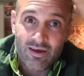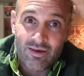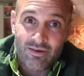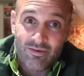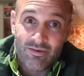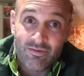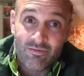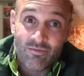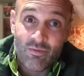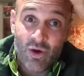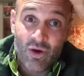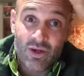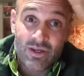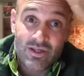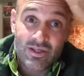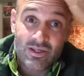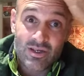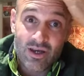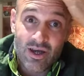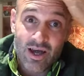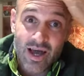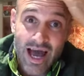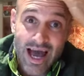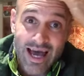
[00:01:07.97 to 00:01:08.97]

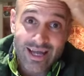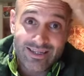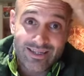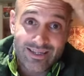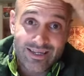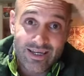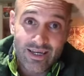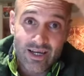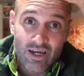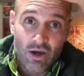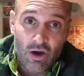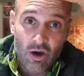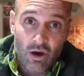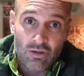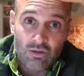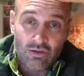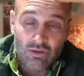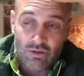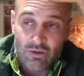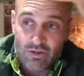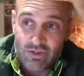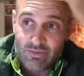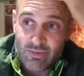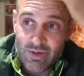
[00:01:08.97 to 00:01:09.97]
monitor Andean
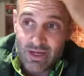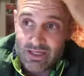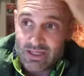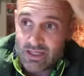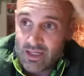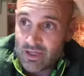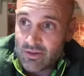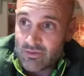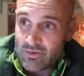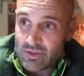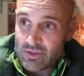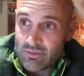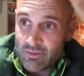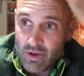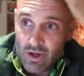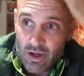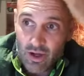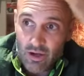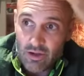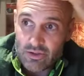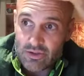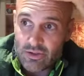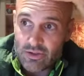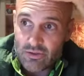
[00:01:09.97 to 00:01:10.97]
condors. Basically, it was a
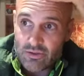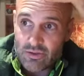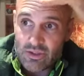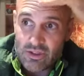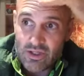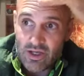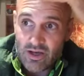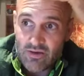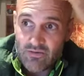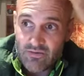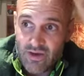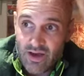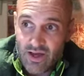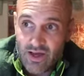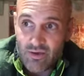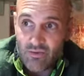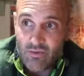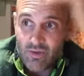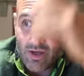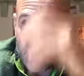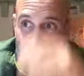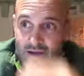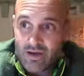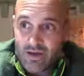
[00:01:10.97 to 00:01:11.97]
biological survey, and
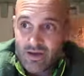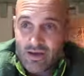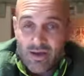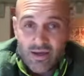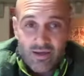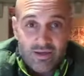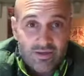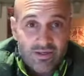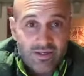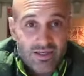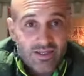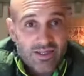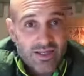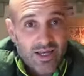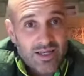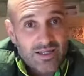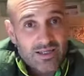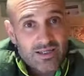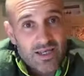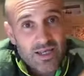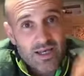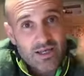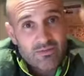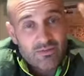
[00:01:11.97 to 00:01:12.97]
we used to send
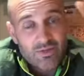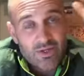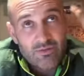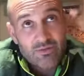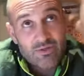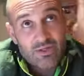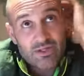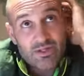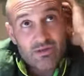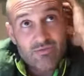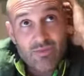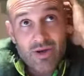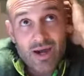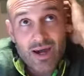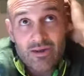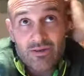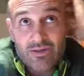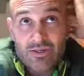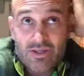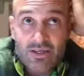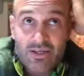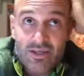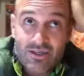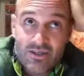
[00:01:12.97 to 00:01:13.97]
teams up into the
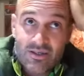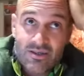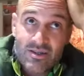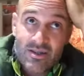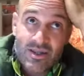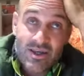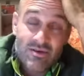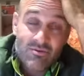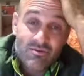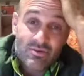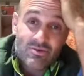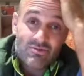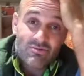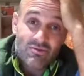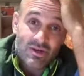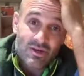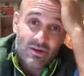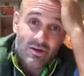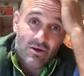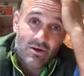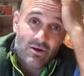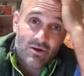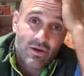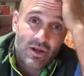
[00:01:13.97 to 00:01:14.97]
mountains, and it was really
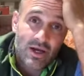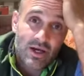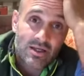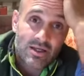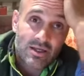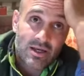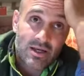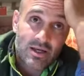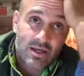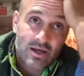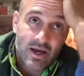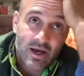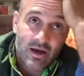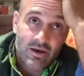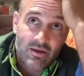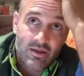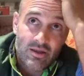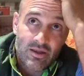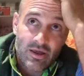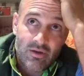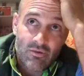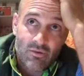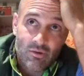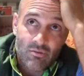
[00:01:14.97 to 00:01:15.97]
cool actually. And
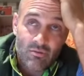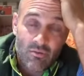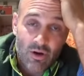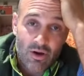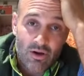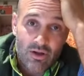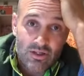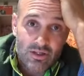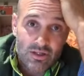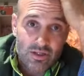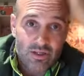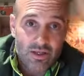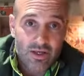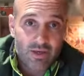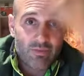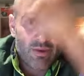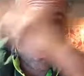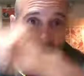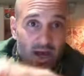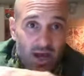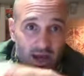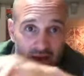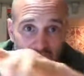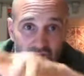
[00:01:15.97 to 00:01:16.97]
they would monitor the
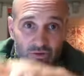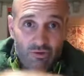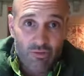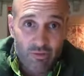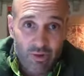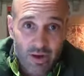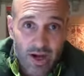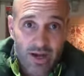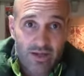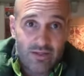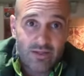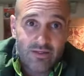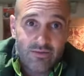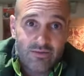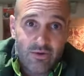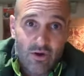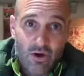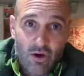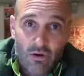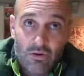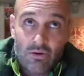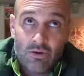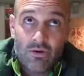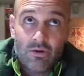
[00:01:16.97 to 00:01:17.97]
behavioural patterns of
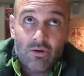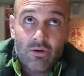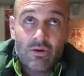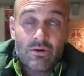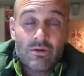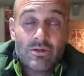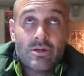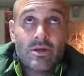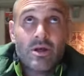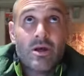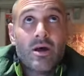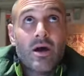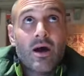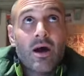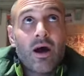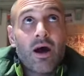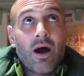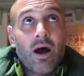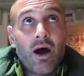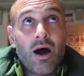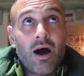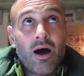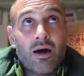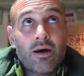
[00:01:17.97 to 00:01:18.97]
condors,
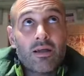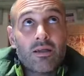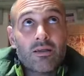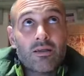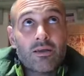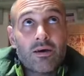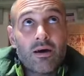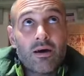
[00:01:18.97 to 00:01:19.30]
and